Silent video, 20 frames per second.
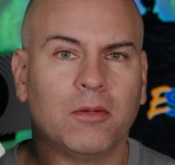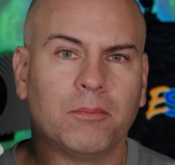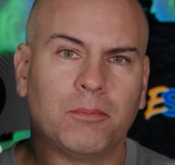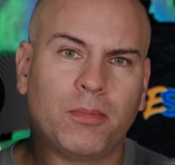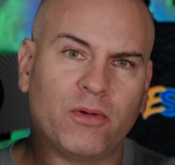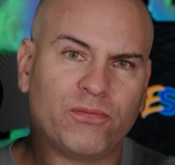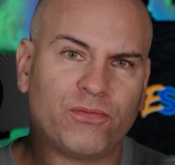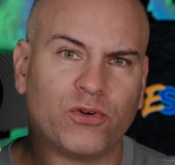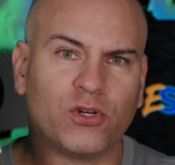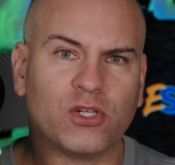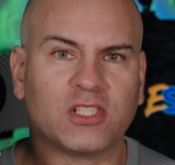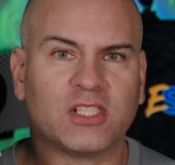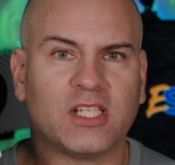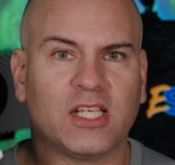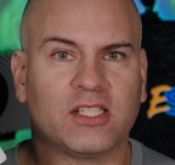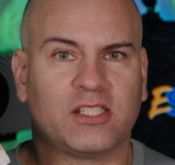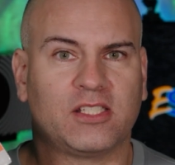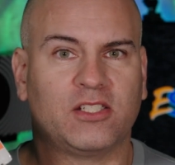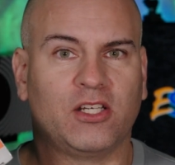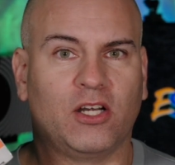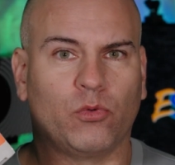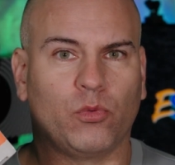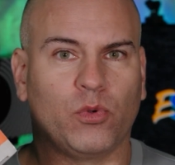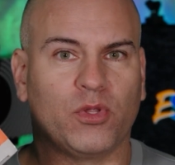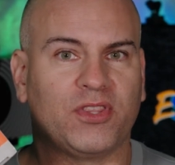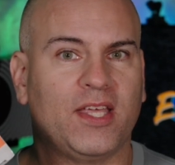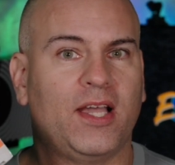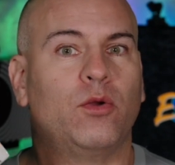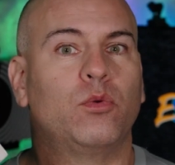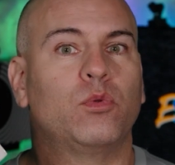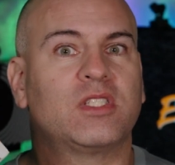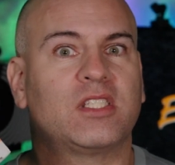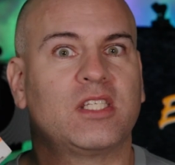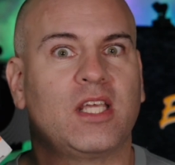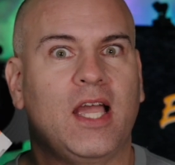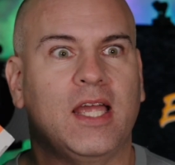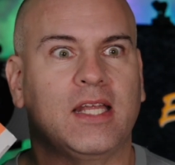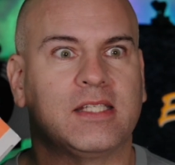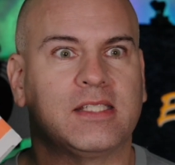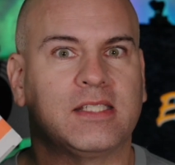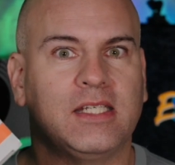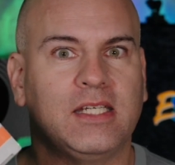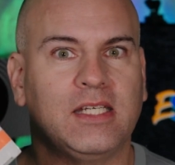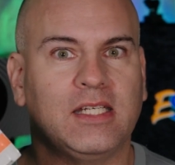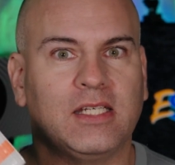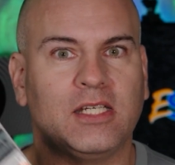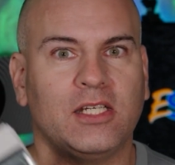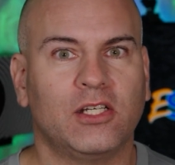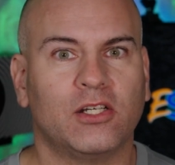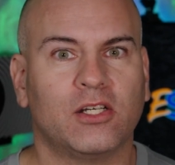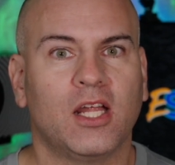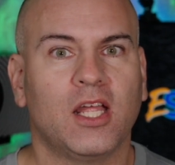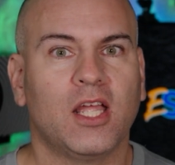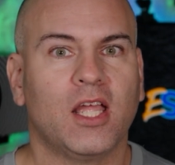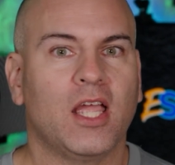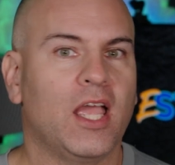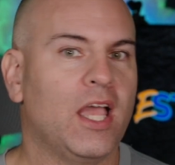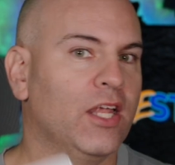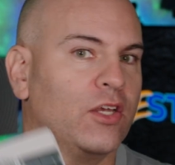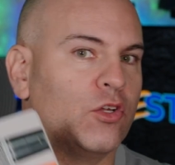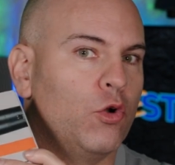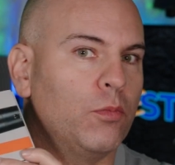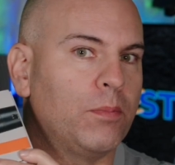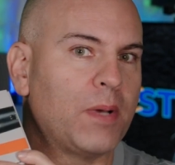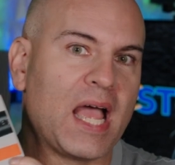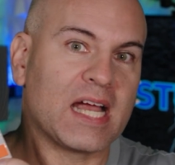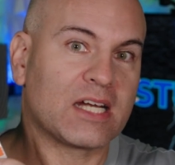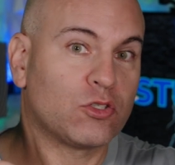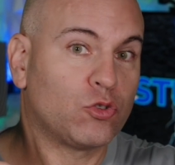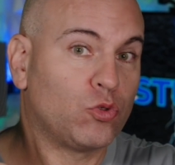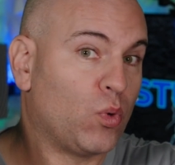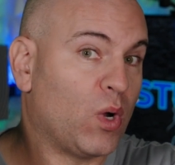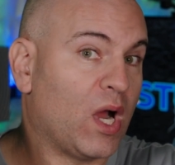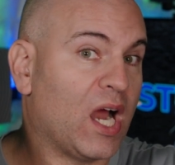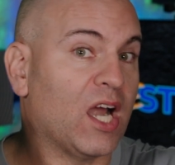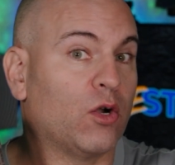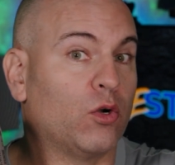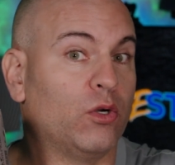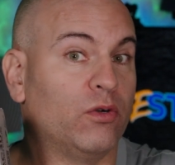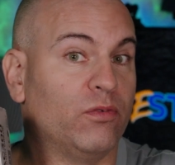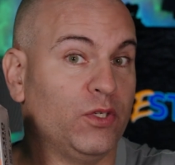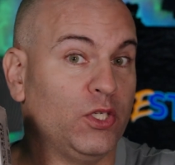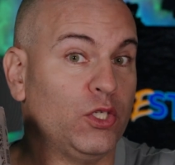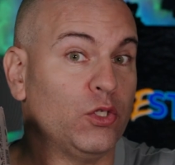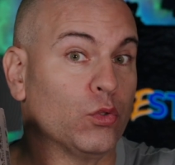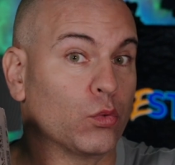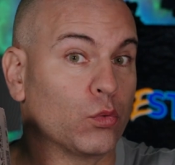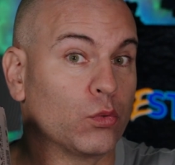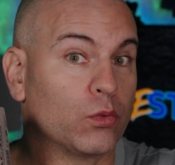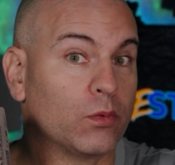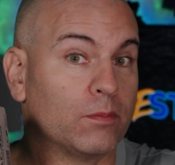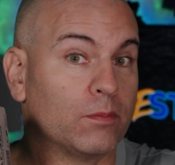But first, let's start with the outside scene here and go back to our review.